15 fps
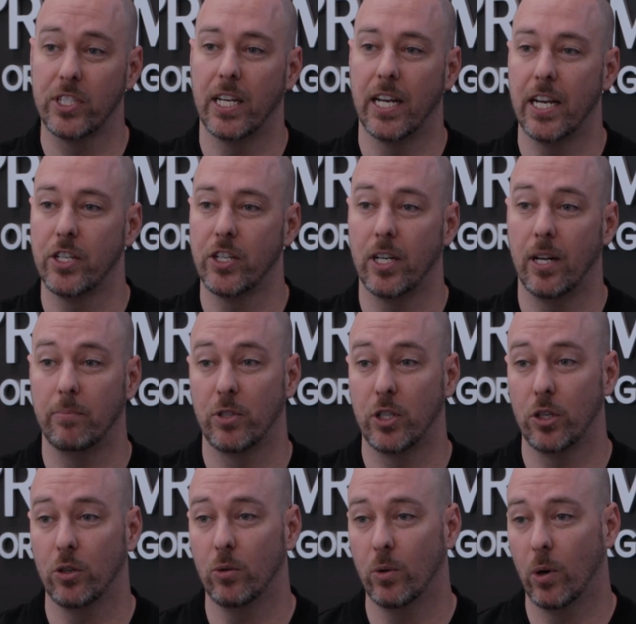sedation up
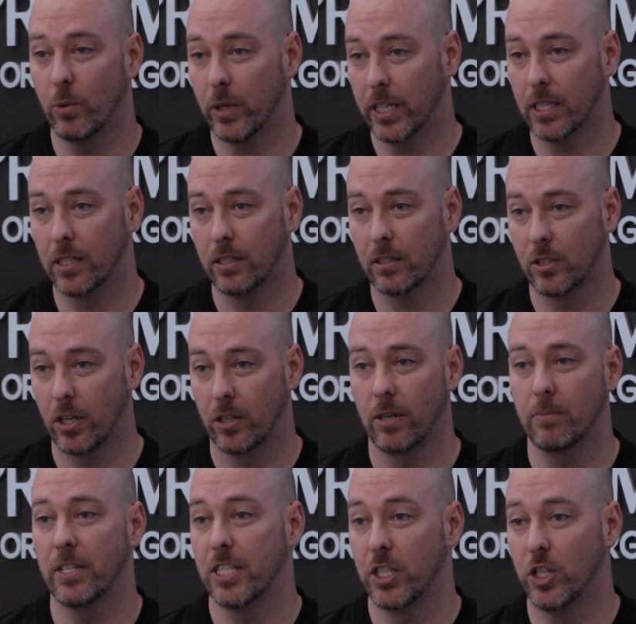to what we
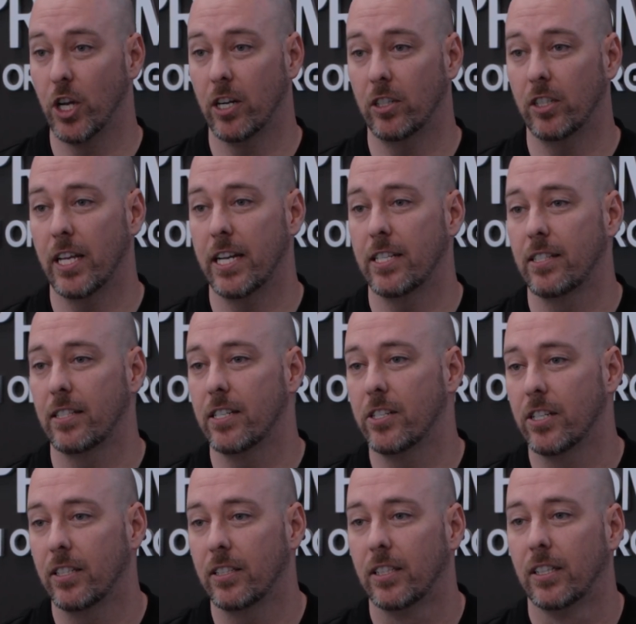term as general
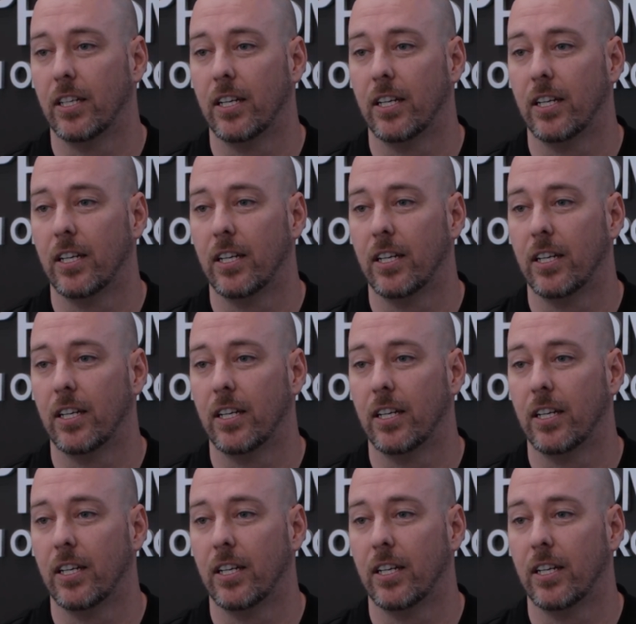anesthesia.